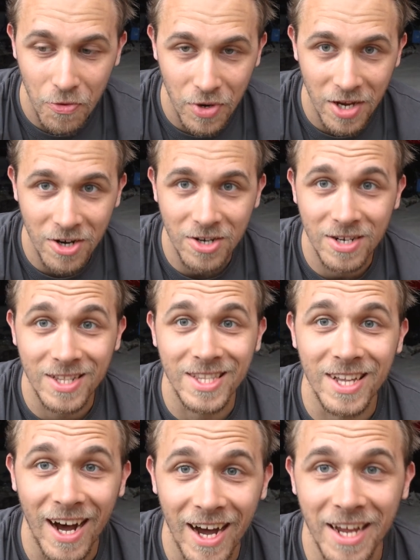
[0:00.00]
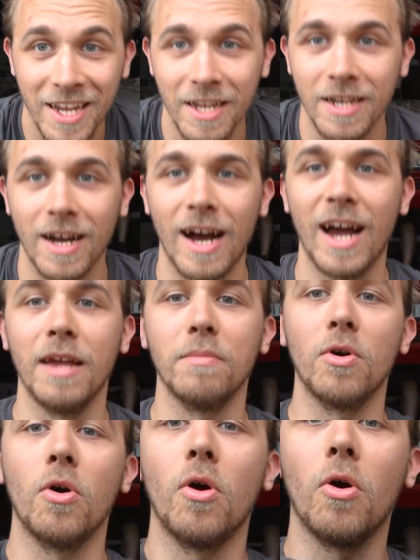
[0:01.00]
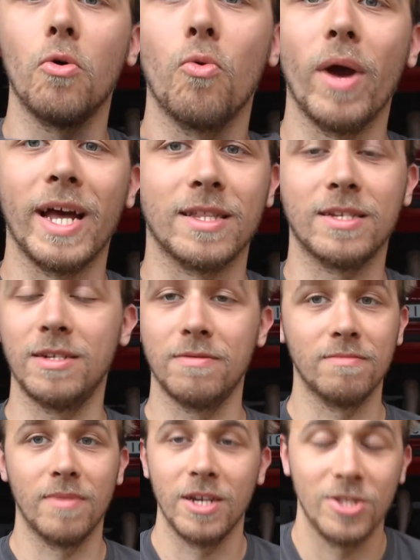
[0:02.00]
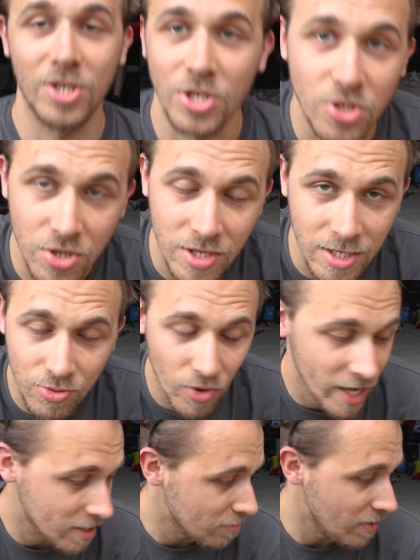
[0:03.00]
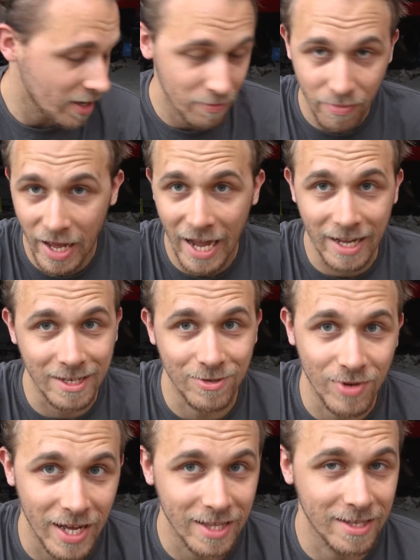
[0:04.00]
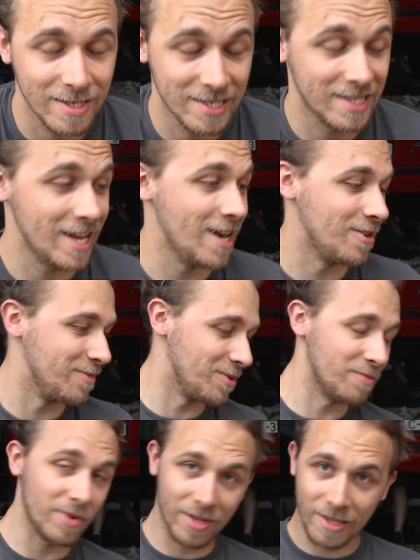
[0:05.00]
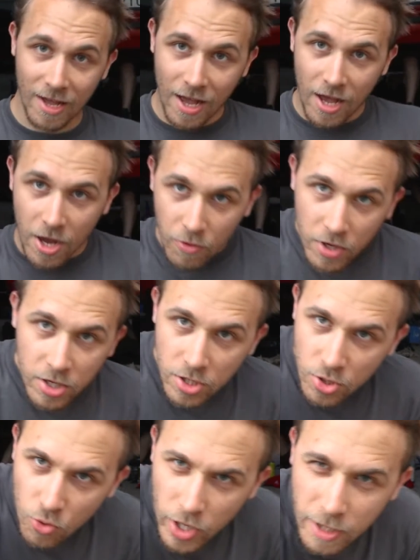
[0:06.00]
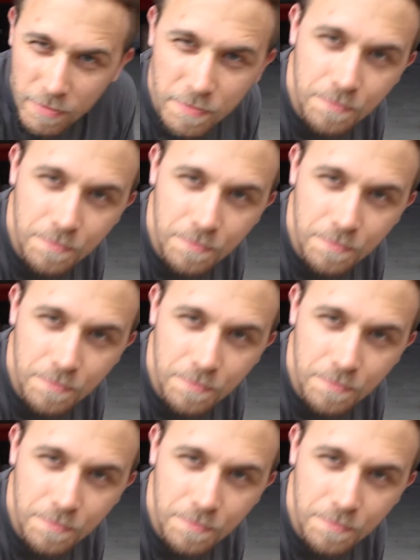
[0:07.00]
We are dying. I am all wet. My t-shirt is wet, my back is wet. It's terrible, but we're gonna do it.